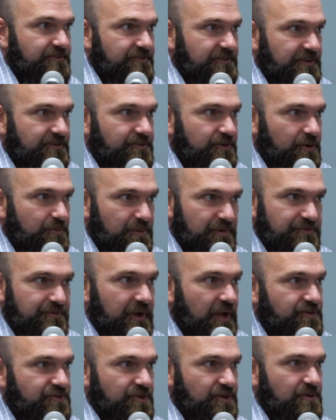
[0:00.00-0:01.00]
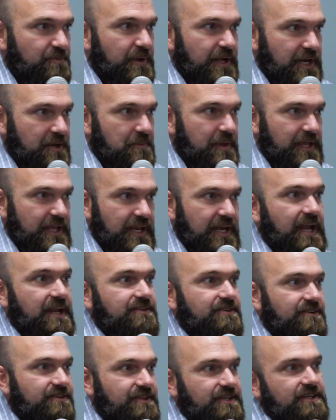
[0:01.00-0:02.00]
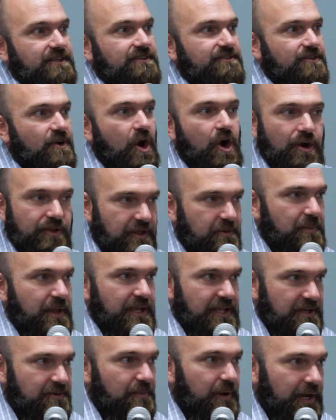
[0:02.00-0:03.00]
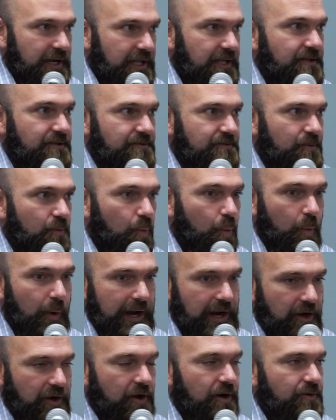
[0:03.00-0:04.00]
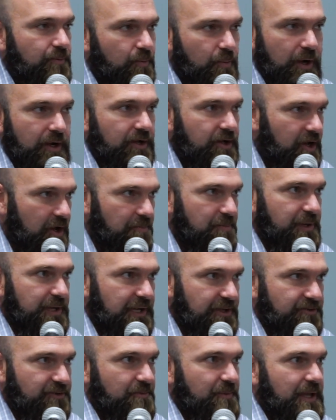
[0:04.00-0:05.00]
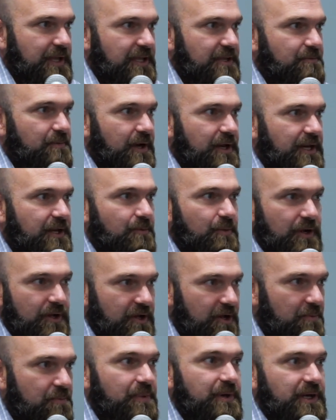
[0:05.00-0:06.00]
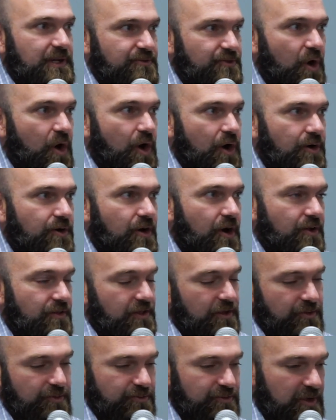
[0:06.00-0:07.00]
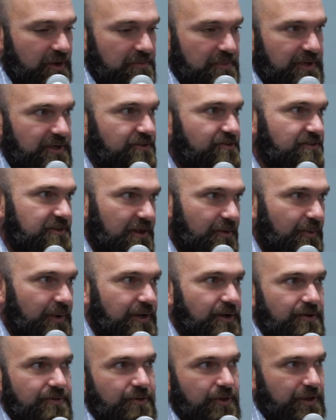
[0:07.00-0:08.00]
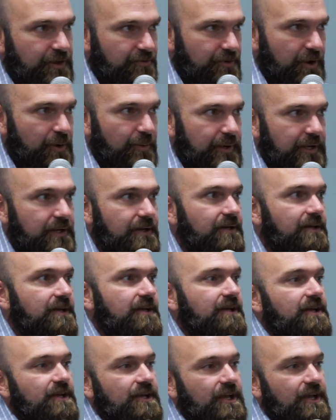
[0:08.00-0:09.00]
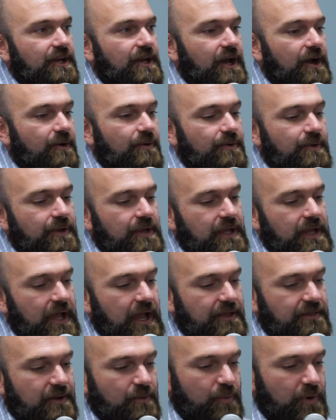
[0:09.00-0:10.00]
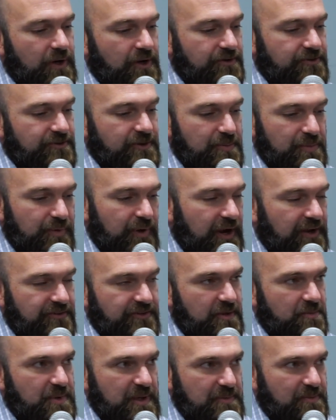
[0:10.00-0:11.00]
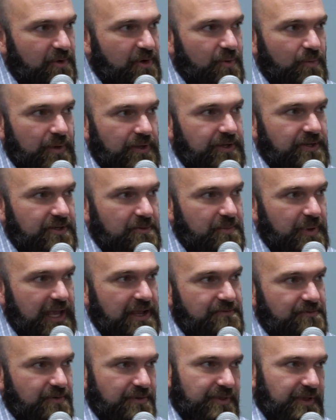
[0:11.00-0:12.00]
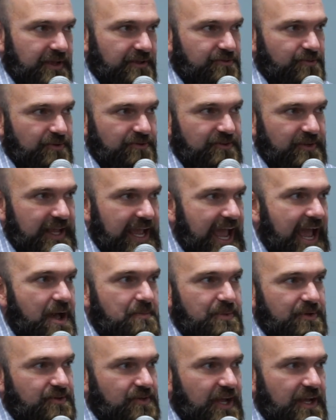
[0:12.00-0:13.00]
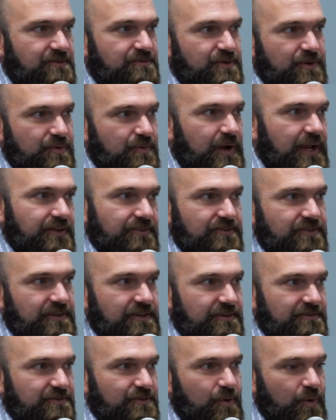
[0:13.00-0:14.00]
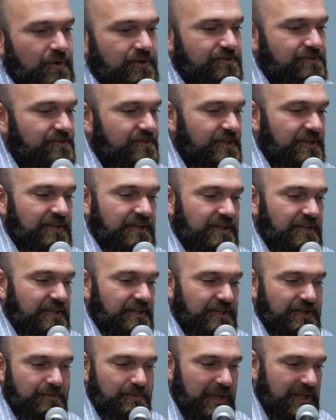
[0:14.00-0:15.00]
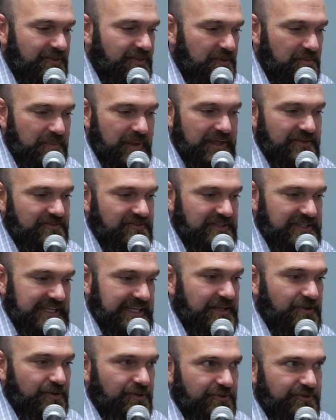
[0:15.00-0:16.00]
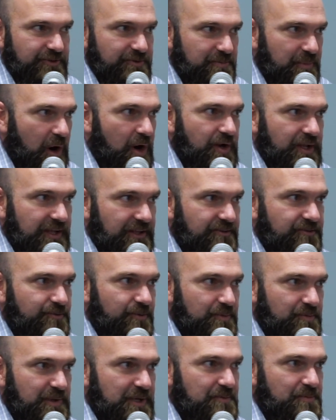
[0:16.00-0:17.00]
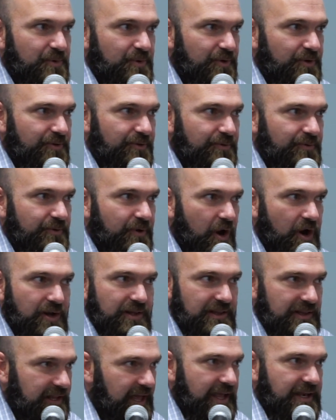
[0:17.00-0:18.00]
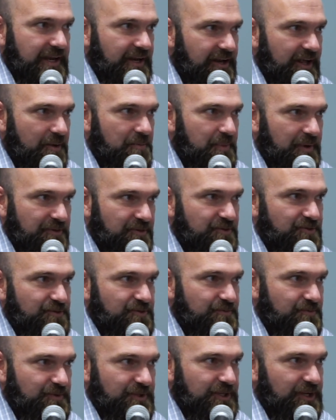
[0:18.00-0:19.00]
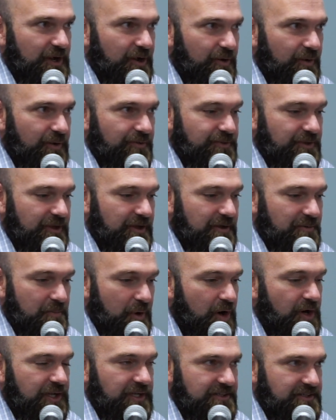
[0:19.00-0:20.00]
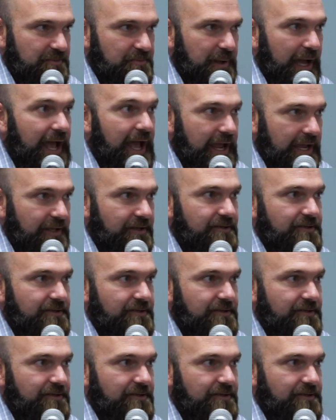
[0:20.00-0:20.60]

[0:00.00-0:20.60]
These are professional money-making entities. Are they making money? What companies are making money? What companies aren't? Are those companies slowing? Are they growing? And then what is the price that people are willing to pay for things? What's the appetite for risk? And of course, you make the best deals and bargains when people aren't lining up at the market to buy.